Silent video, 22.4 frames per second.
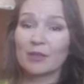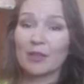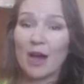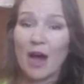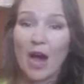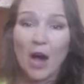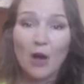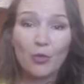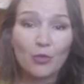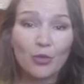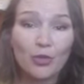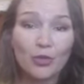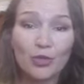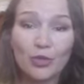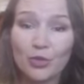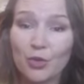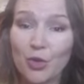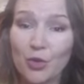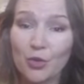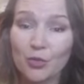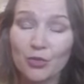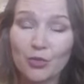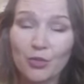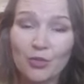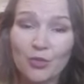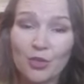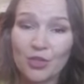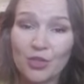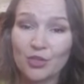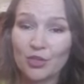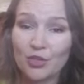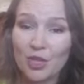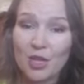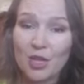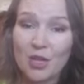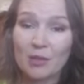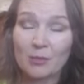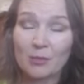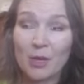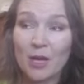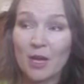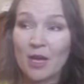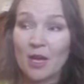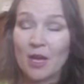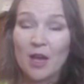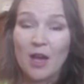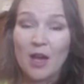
an hour to go to the gym.